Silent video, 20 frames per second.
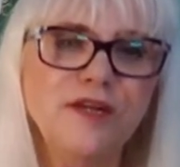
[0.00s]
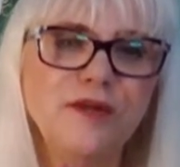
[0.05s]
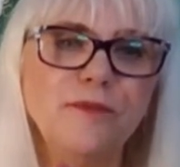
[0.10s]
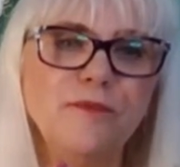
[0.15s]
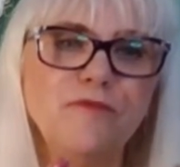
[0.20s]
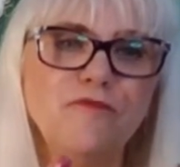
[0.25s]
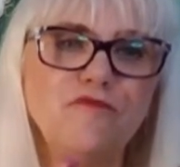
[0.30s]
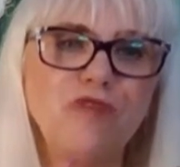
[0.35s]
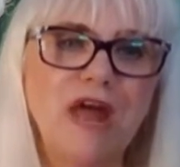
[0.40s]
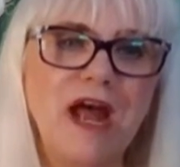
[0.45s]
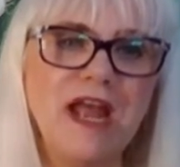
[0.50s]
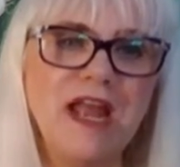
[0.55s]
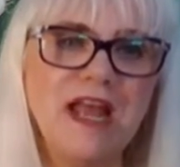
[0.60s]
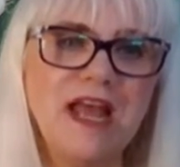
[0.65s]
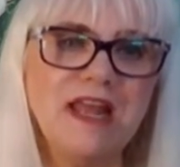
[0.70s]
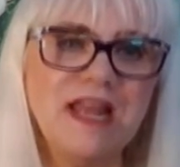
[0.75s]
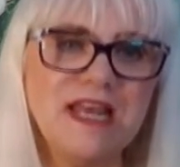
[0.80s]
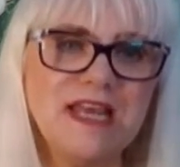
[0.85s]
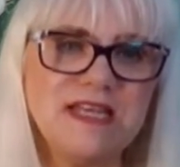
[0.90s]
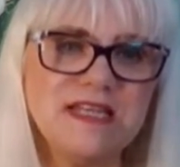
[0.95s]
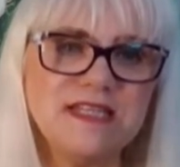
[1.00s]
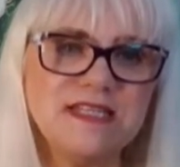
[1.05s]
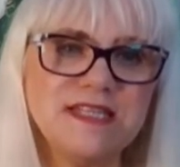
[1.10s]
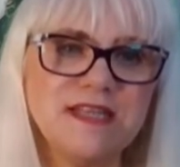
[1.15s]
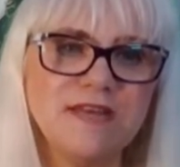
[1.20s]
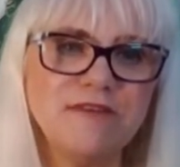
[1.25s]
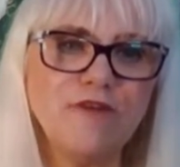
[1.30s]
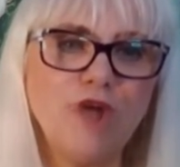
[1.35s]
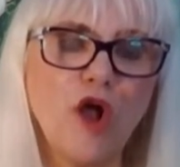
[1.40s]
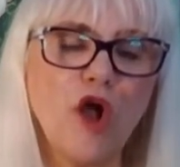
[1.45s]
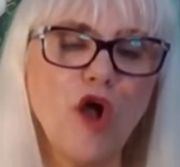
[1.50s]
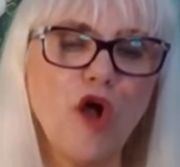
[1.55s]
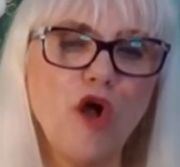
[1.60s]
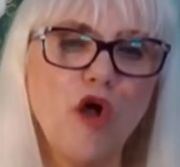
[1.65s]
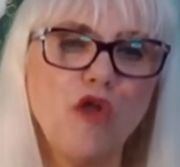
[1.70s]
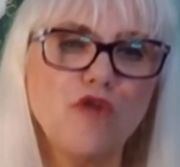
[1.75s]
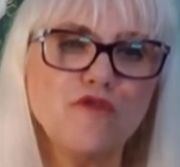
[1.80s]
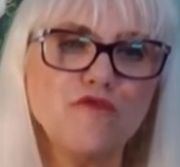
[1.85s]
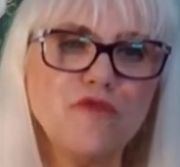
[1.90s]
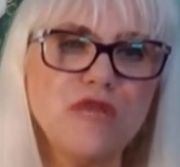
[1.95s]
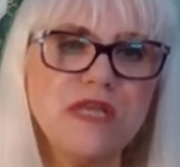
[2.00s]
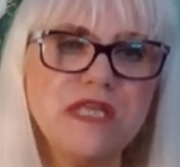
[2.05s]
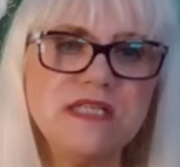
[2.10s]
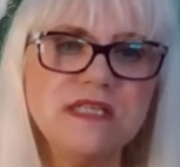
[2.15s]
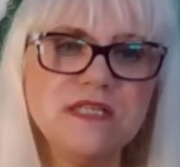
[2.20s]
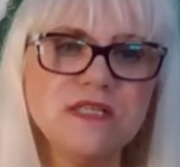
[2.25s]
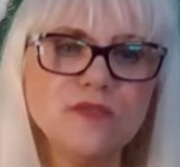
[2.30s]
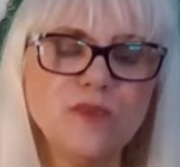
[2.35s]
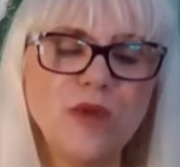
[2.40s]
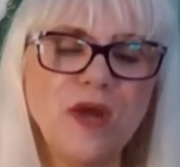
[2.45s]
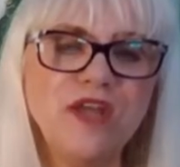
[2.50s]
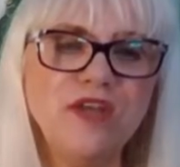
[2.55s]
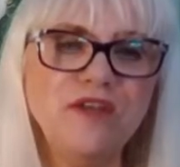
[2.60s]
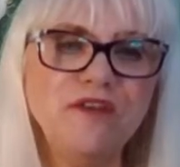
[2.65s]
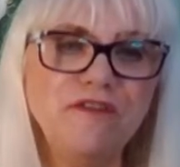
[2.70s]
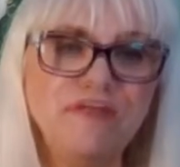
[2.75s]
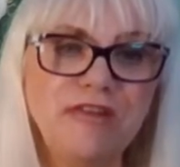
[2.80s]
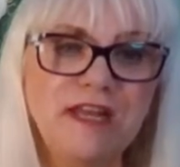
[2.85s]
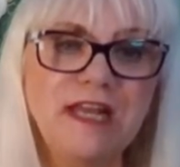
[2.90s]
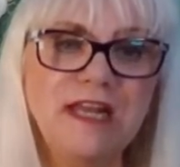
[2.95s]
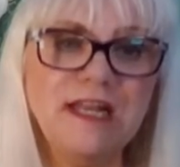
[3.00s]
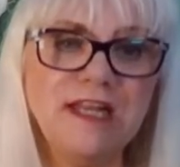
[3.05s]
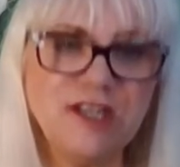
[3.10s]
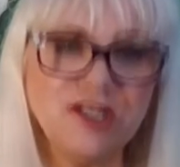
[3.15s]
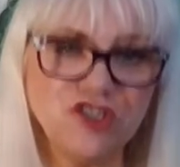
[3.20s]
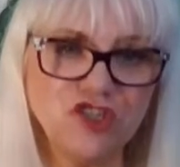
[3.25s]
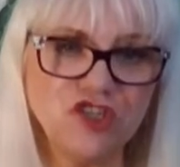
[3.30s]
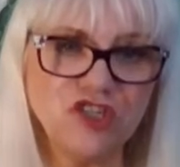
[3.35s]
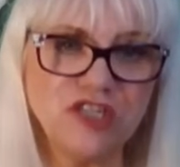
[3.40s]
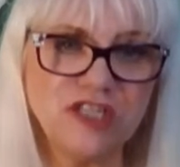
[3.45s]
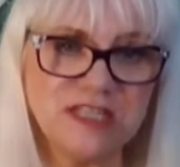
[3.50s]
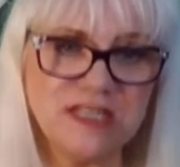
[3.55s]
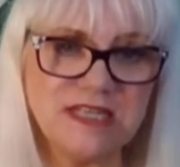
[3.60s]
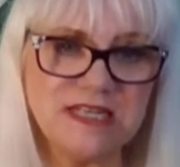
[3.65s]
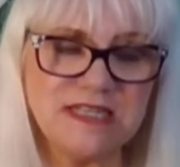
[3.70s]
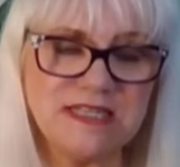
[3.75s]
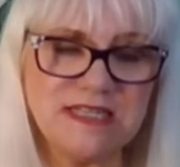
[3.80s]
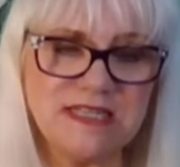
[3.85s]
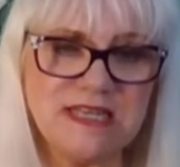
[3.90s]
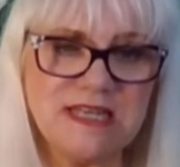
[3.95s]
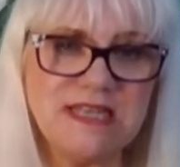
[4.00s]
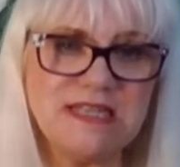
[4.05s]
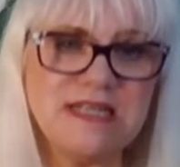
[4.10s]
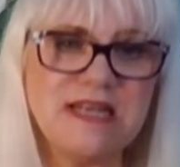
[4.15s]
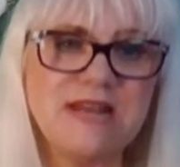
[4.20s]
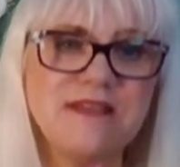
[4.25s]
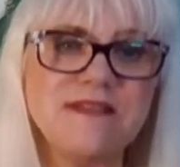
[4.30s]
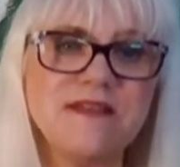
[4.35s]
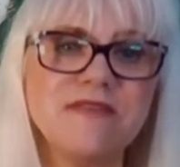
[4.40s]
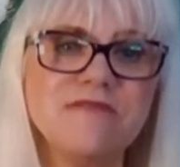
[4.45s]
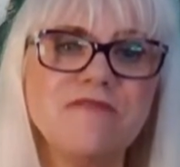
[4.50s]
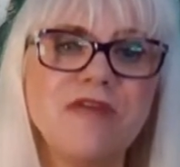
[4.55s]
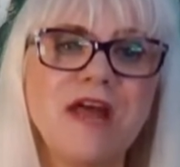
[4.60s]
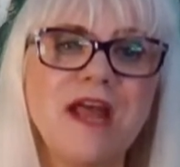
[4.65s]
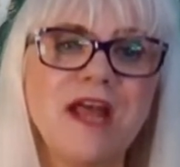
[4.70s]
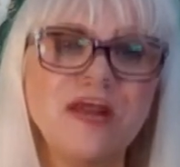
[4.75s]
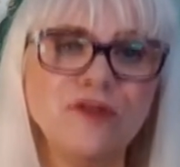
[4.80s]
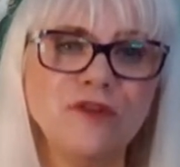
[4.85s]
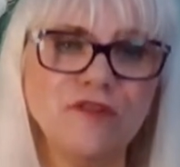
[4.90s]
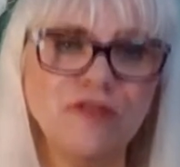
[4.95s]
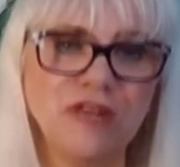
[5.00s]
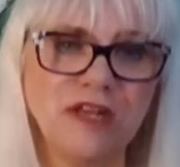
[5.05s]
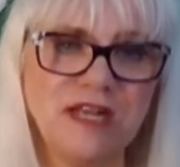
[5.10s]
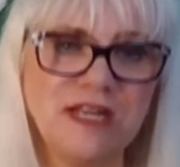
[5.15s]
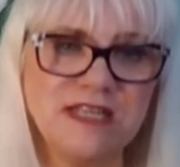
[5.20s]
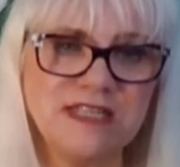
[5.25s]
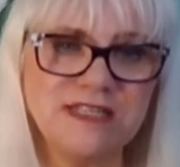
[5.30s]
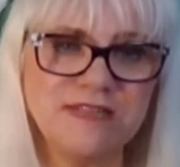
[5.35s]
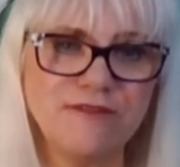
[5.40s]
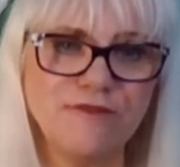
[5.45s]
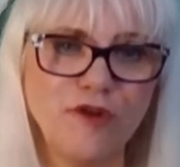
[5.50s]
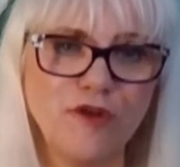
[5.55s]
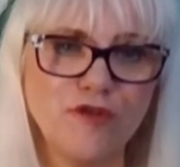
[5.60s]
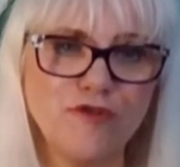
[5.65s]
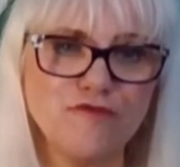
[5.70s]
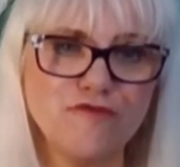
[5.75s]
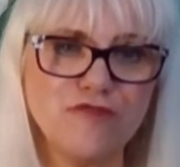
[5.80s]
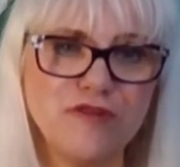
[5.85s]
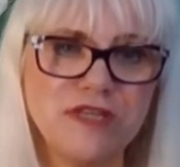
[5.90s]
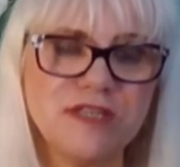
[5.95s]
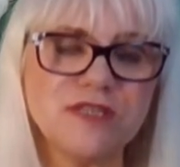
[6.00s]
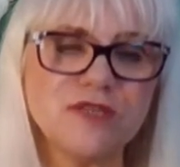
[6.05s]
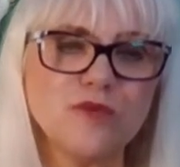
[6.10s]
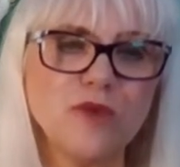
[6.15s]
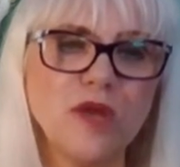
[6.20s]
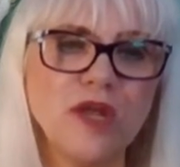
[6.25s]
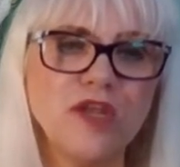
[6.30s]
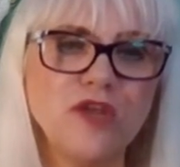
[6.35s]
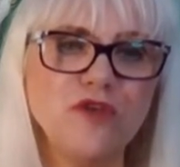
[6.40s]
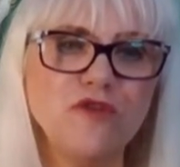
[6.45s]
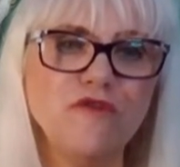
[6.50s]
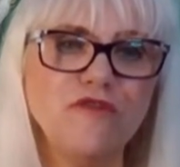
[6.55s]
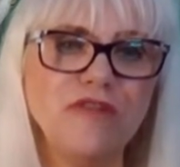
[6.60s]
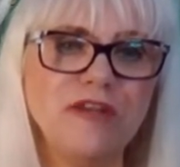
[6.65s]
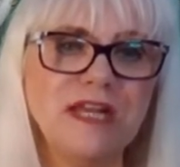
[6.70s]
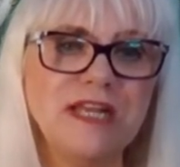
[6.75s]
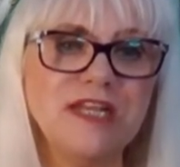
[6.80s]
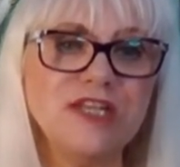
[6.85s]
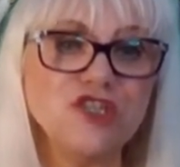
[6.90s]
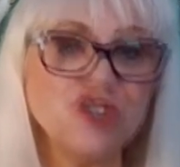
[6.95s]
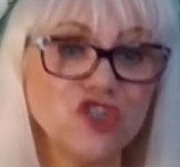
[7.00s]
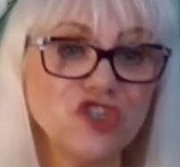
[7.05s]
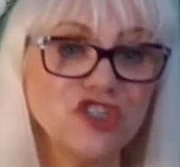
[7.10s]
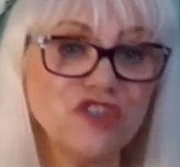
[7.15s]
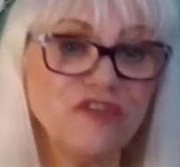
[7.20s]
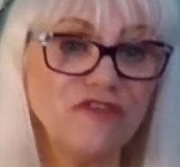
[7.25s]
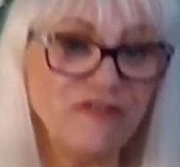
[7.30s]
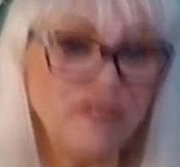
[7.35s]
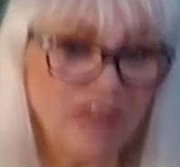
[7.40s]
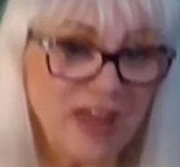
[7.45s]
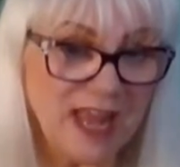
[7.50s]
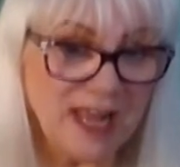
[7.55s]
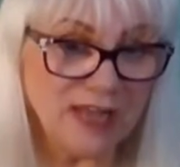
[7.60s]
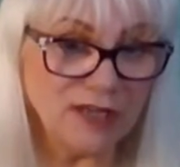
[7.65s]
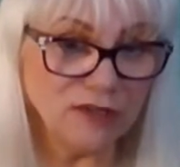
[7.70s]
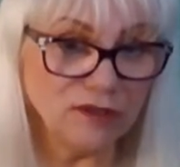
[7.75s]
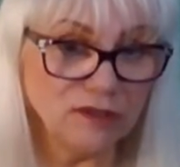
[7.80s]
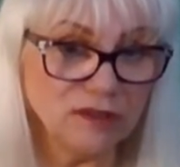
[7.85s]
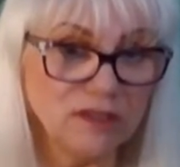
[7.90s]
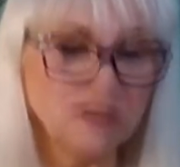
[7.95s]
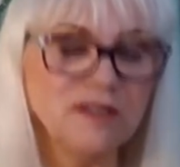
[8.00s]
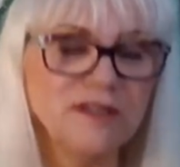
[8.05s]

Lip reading: Write a list of all the reasons why you feel it should succeed, and then write another list of all the reasons why you feel it should fail.